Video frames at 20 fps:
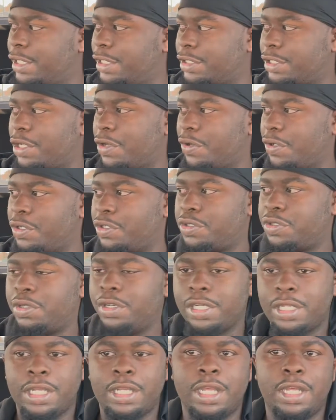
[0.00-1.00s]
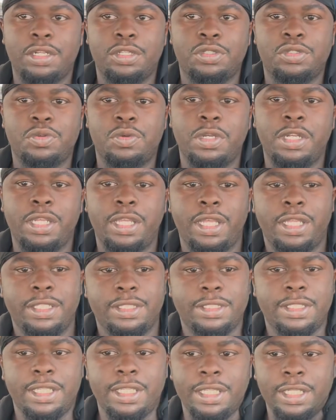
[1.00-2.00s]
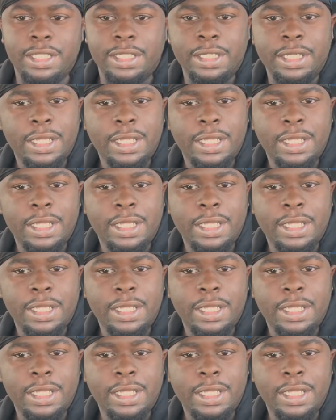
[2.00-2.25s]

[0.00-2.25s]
It's an older truck. I got the 2018.